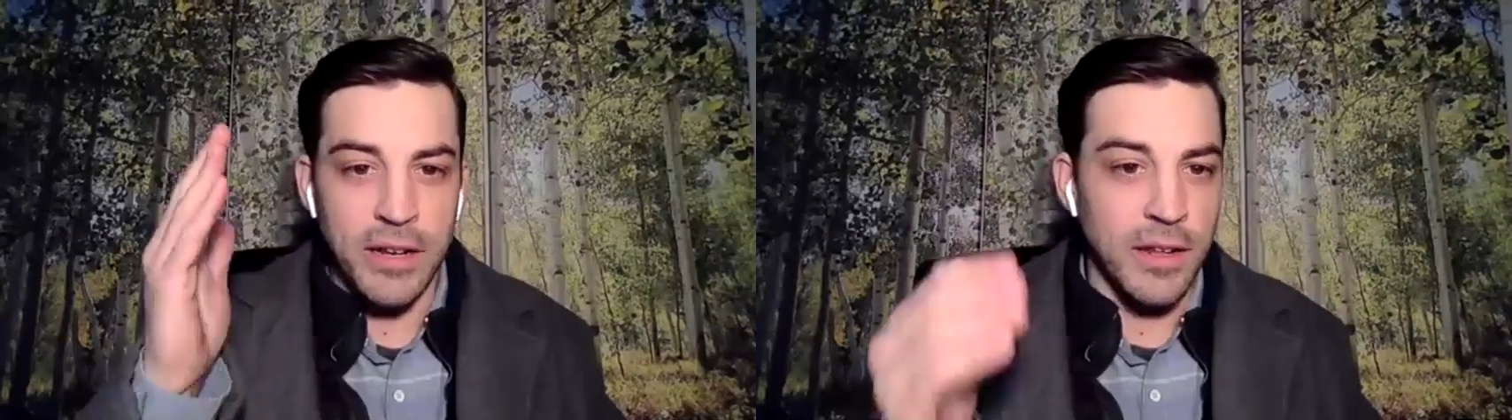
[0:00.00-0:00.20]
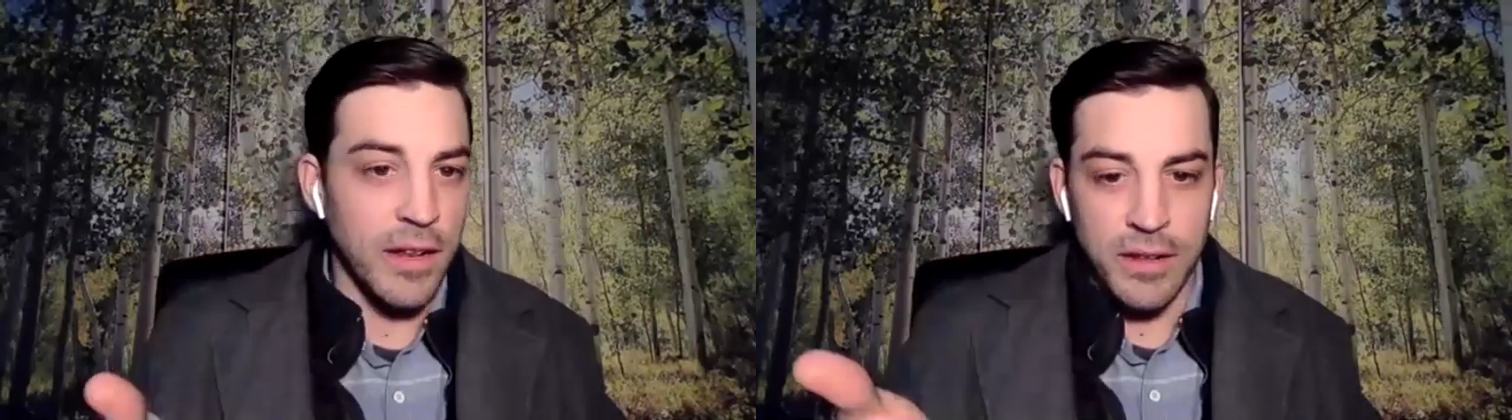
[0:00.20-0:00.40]

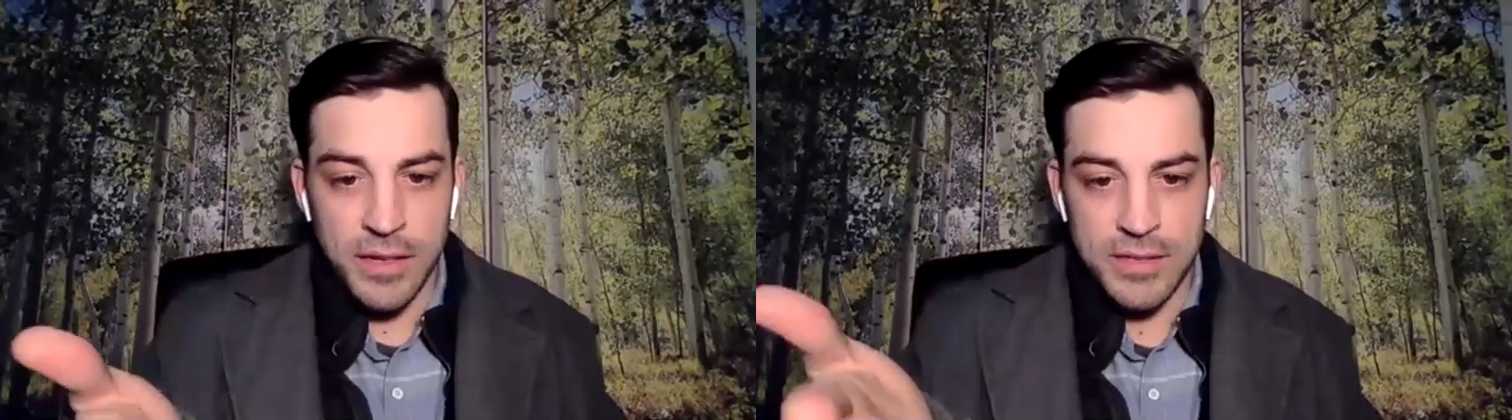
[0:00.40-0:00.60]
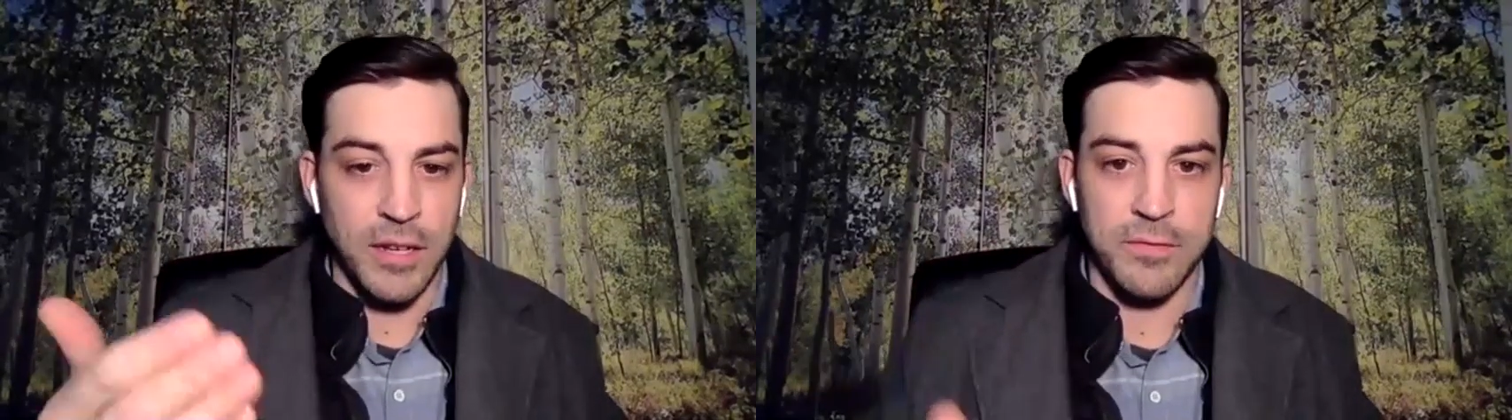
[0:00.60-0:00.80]
Yeah,
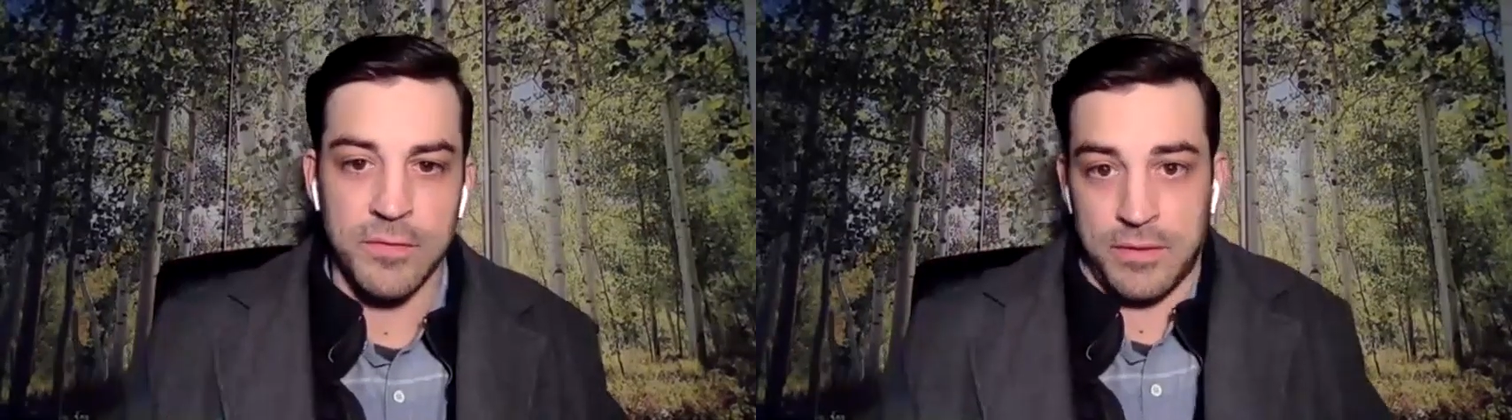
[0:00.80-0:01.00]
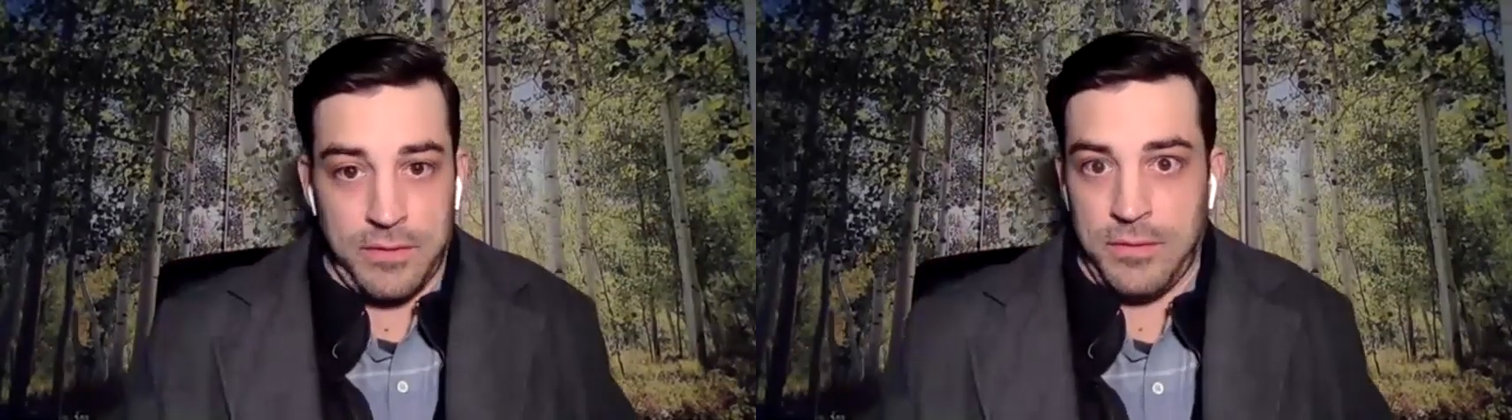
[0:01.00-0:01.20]
just keep my
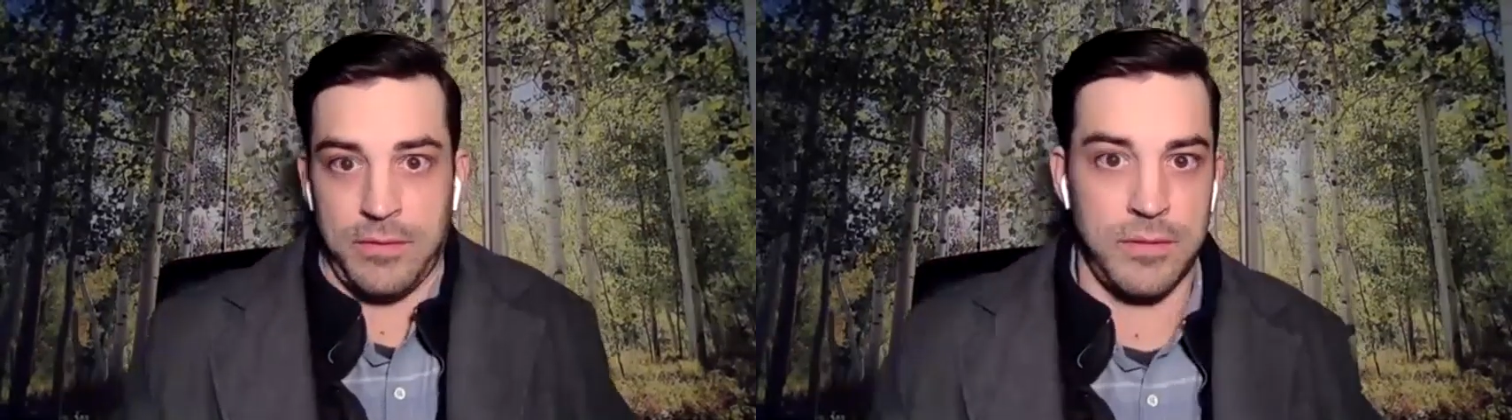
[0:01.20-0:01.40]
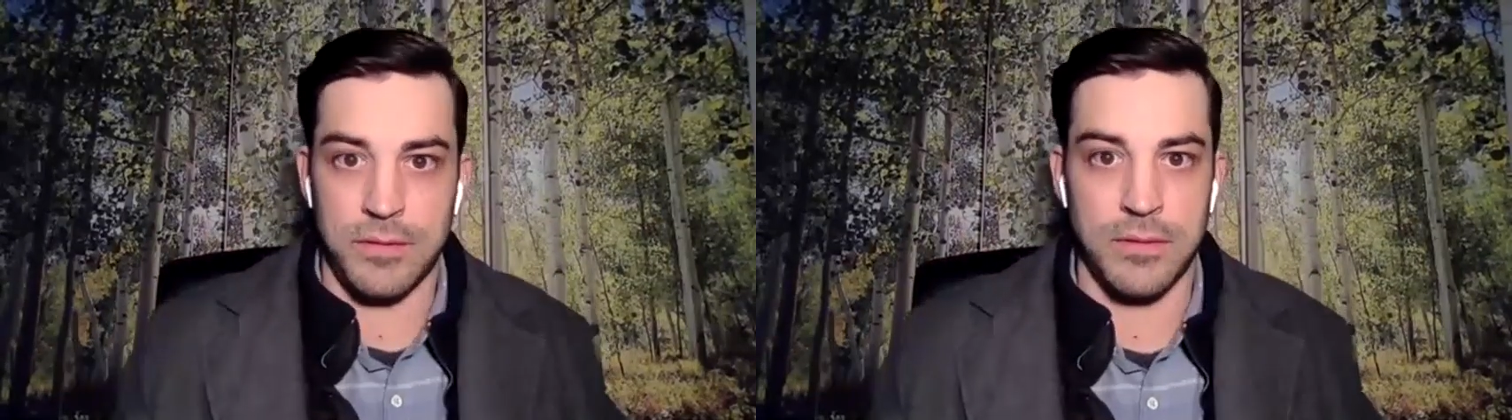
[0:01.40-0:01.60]
mind
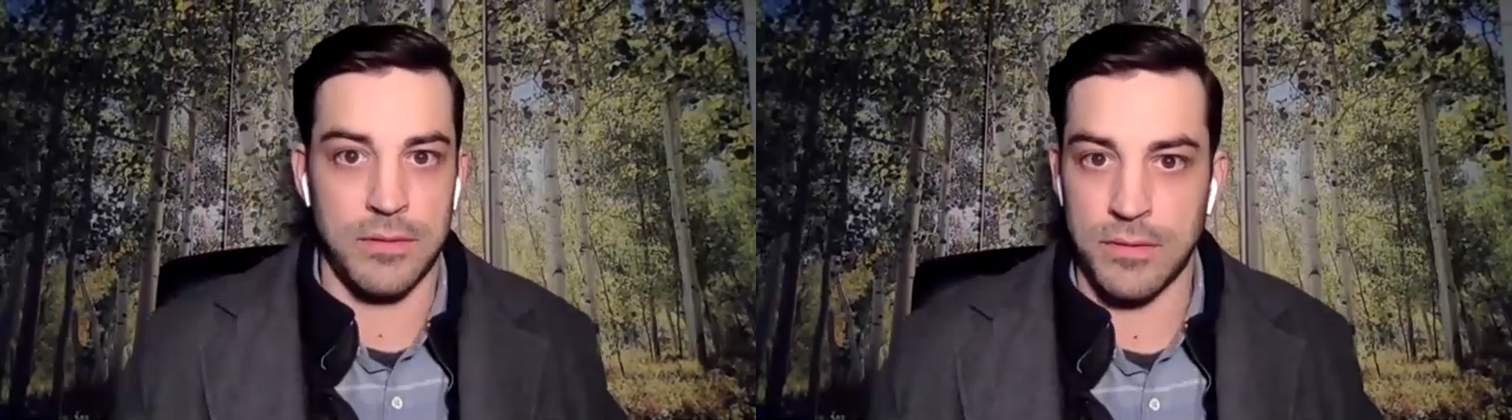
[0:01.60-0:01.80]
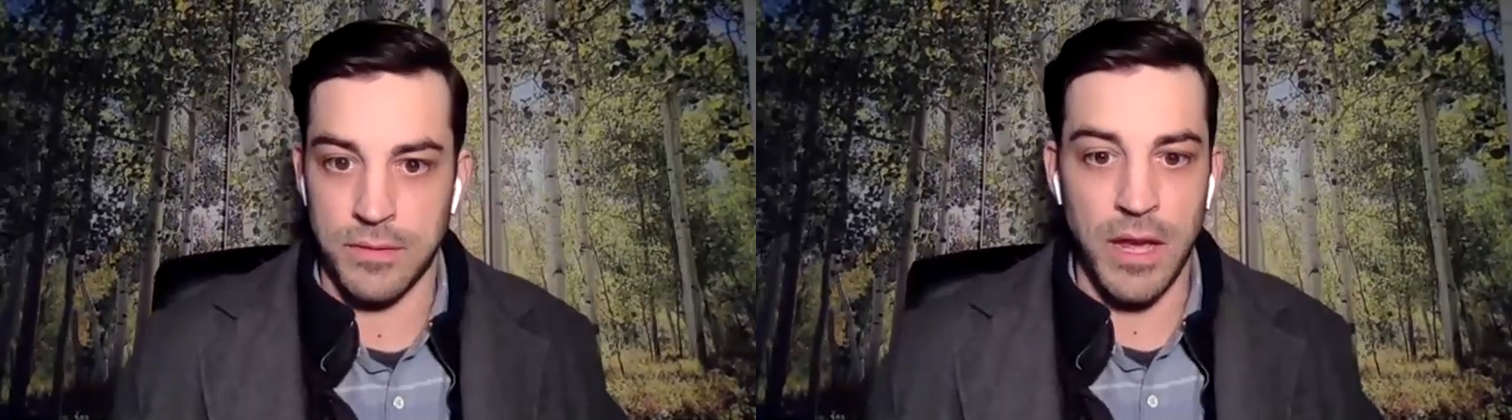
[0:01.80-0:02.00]
occupied.
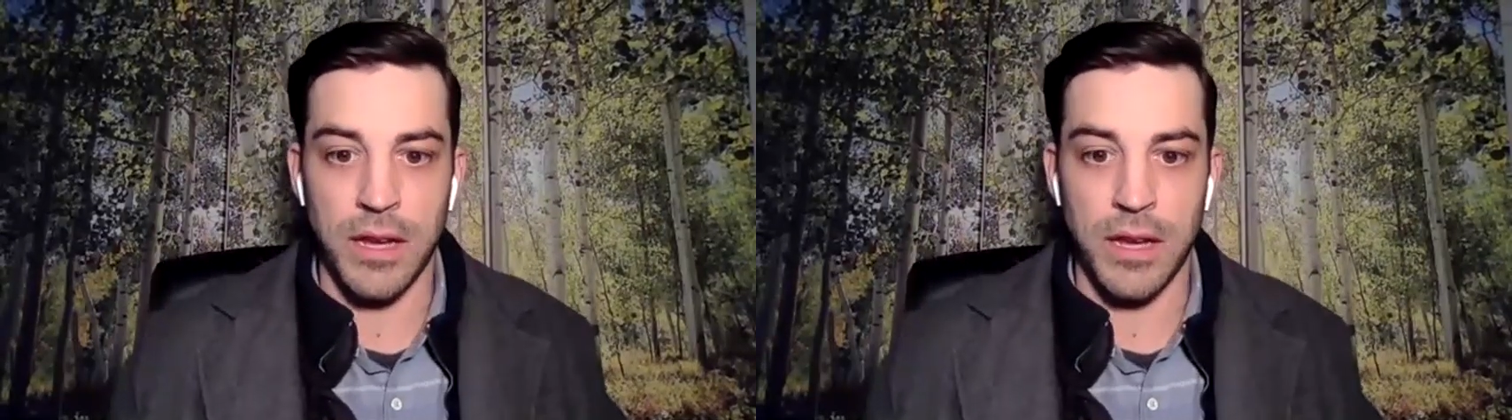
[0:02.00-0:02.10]
That's really what it